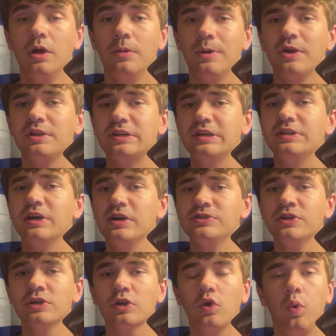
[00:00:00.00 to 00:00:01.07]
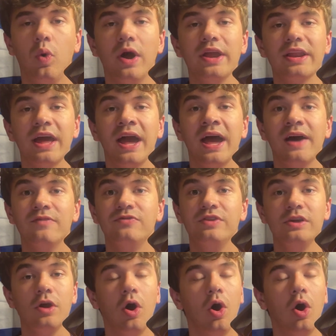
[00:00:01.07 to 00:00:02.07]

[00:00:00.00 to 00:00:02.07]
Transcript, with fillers: but he doesn't quite have the